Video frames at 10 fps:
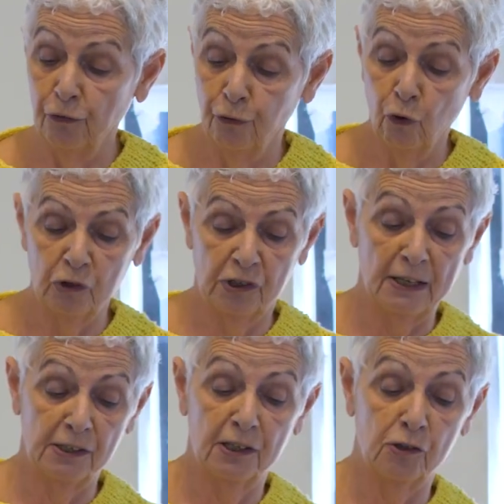for the four
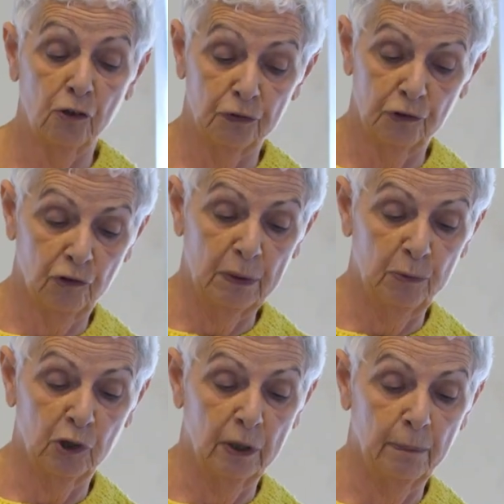senses of
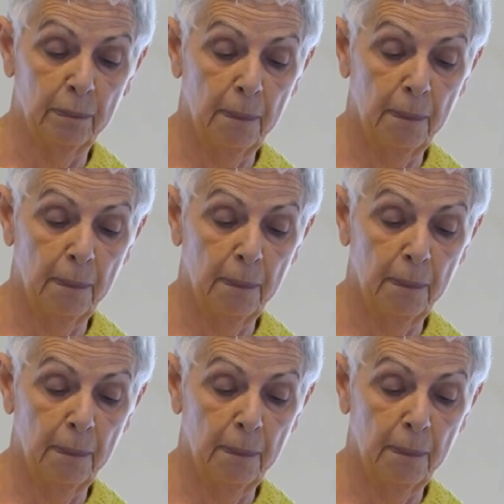Scripture.